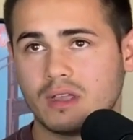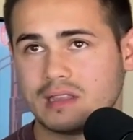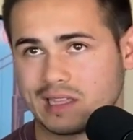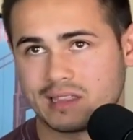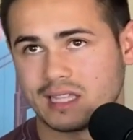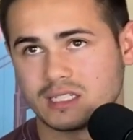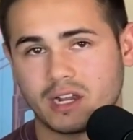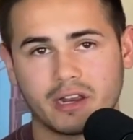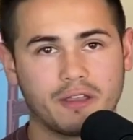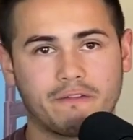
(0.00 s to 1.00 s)
like, that's
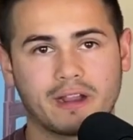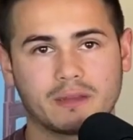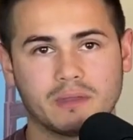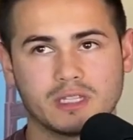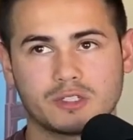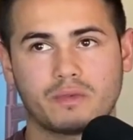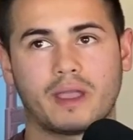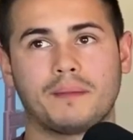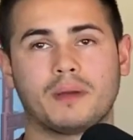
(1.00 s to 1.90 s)
not going to affect him in this fight.